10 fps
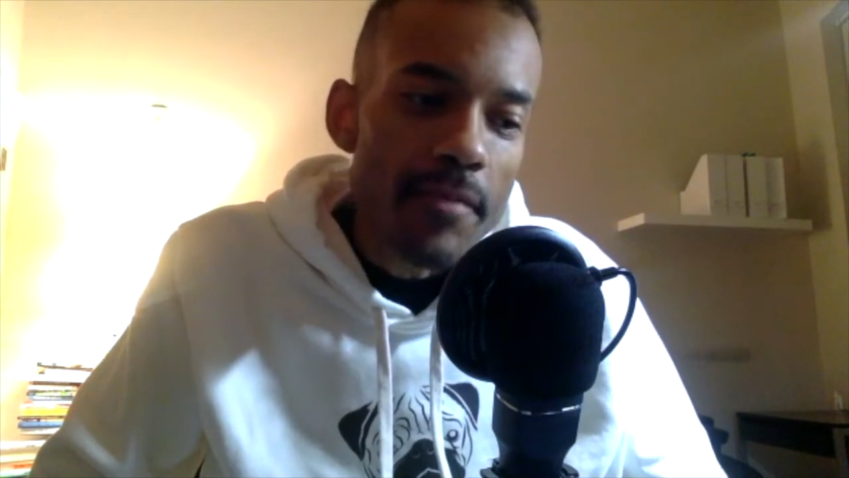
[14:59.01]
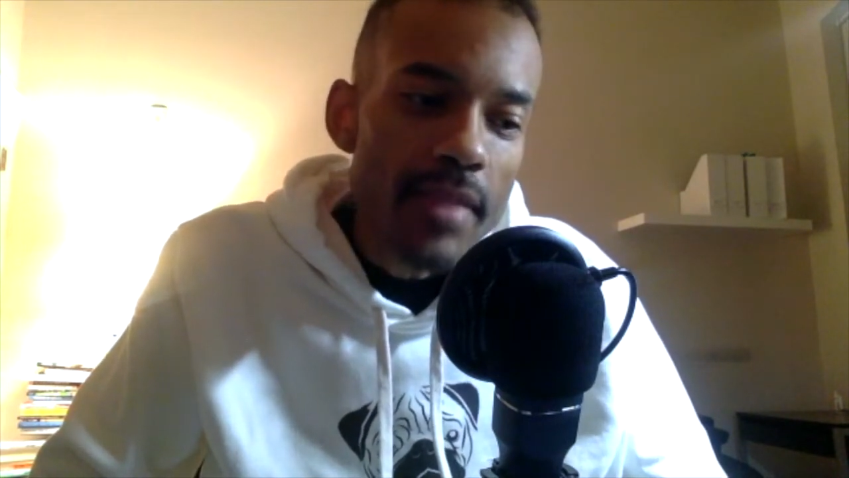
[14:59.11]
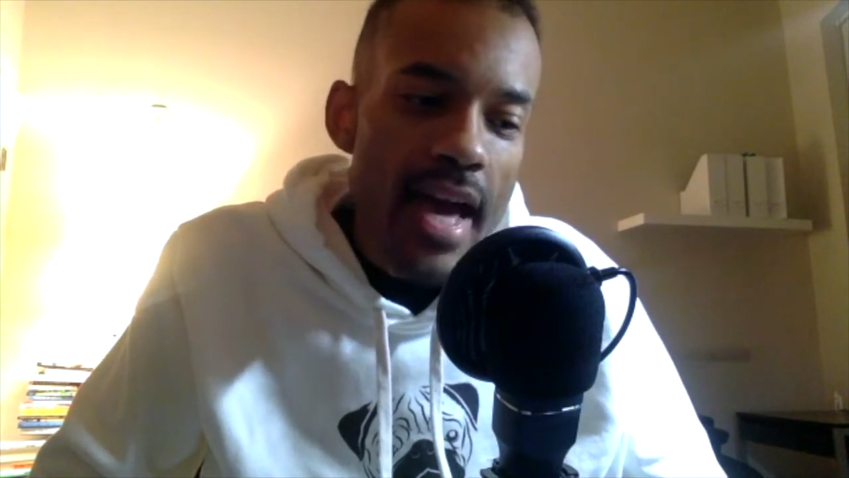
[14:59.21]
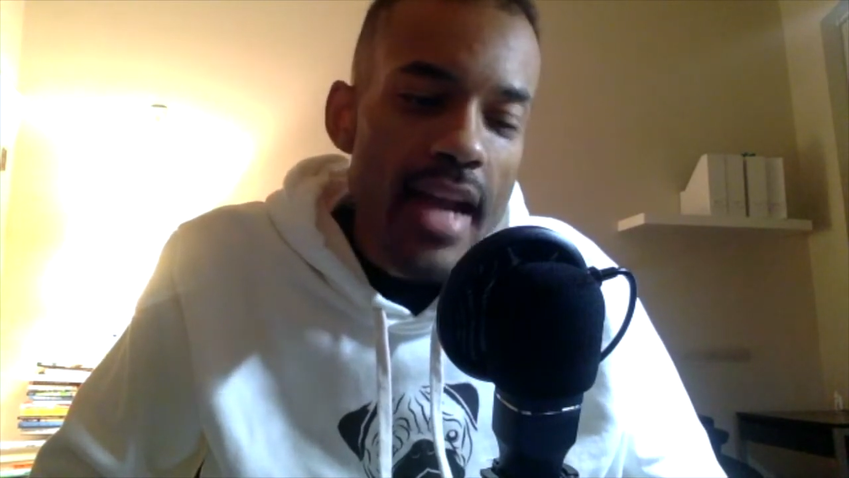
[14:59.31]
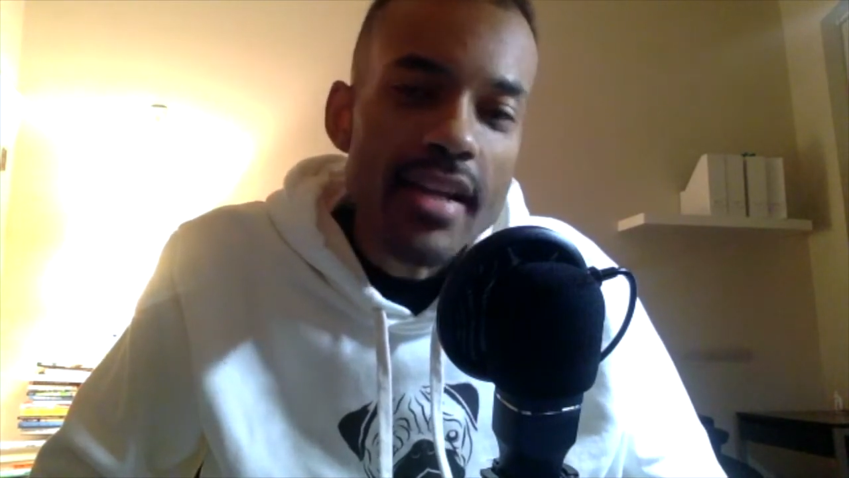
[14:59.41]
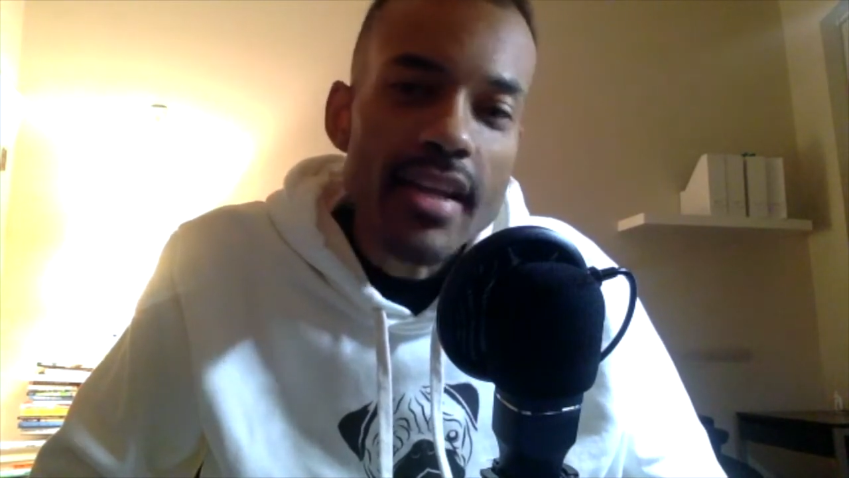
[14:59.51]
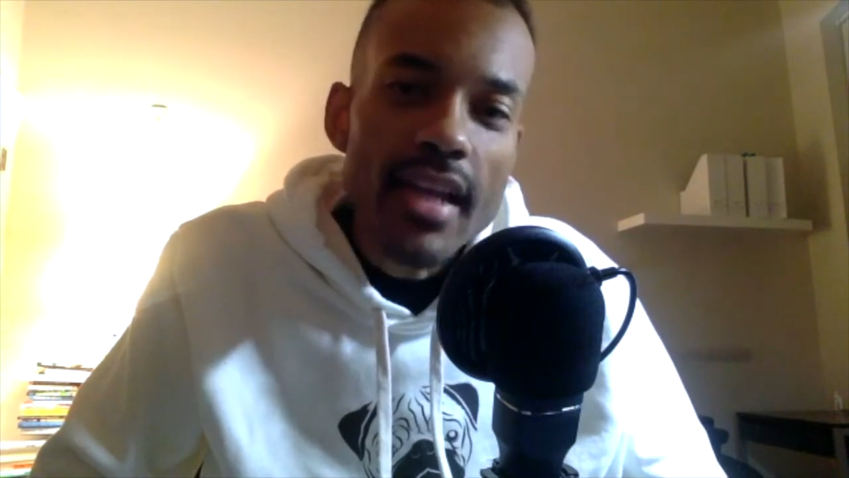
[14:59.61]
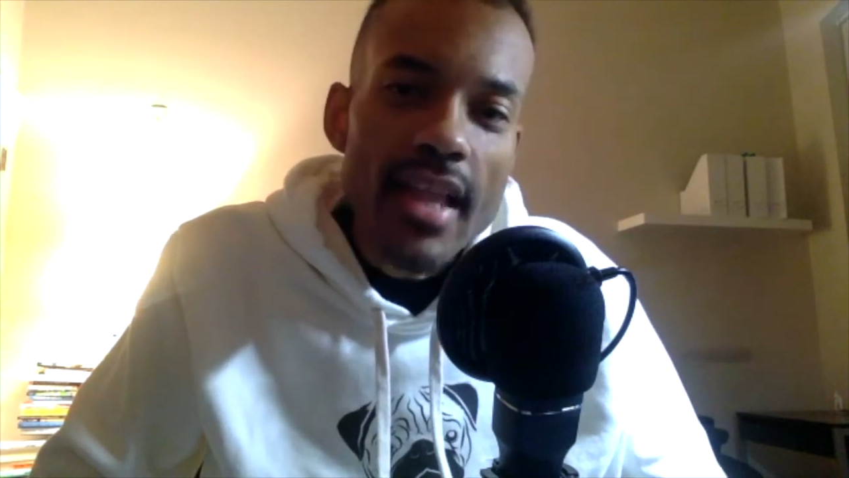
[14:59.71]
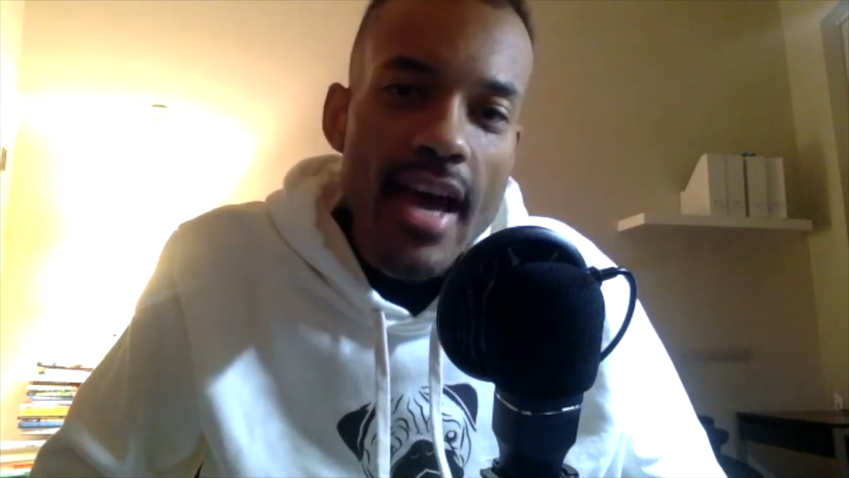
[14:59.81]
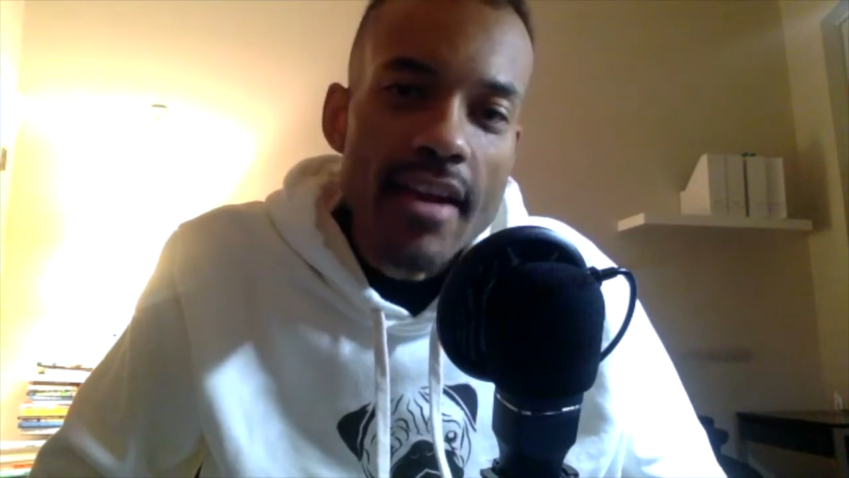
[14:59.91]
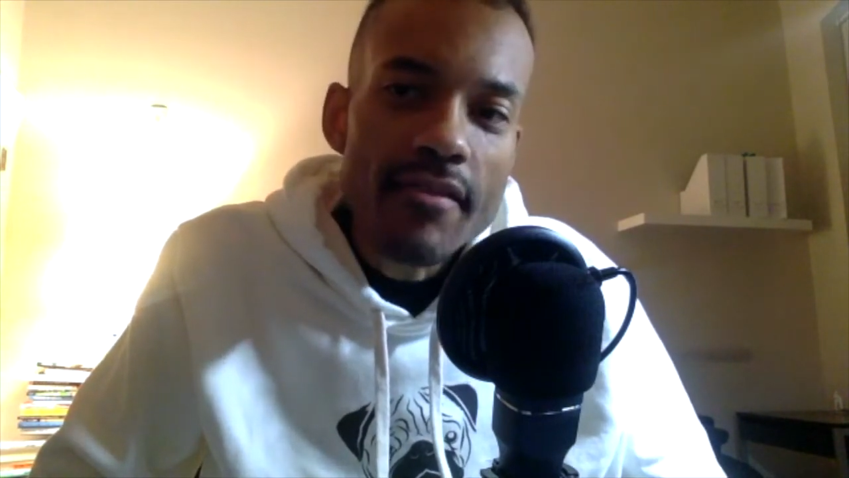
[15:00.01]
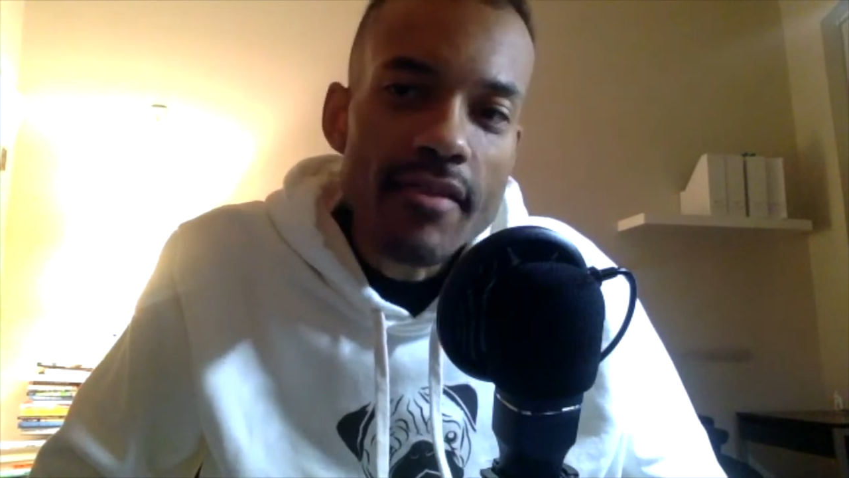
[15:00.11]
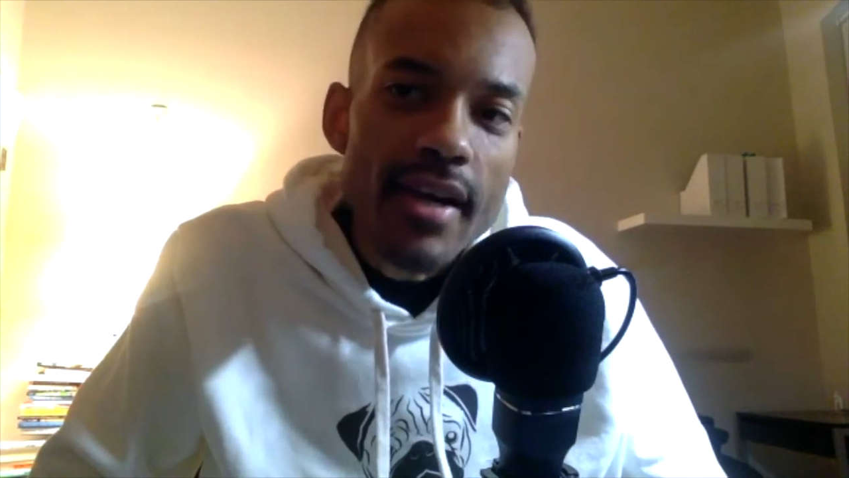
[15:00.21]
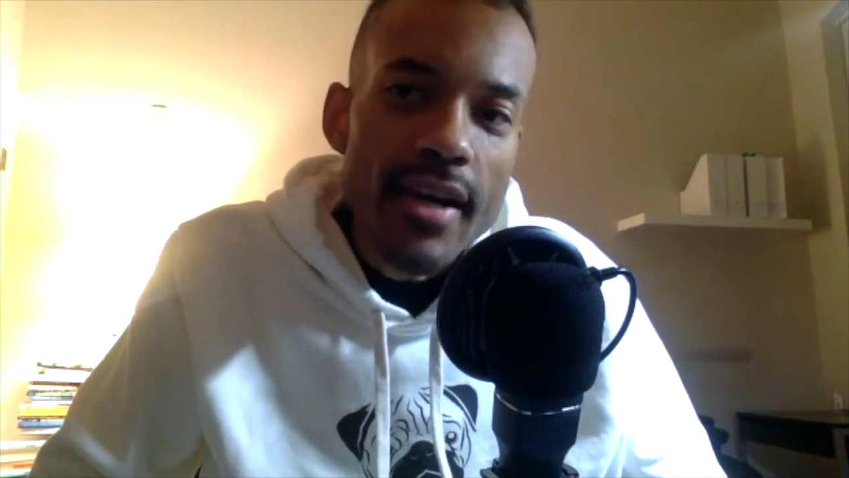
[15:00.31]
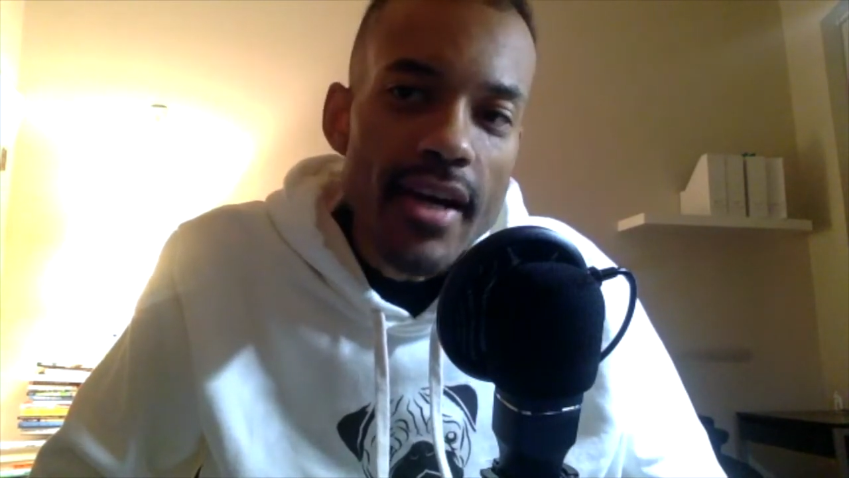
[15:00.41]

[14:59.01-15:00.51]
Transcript: a lot of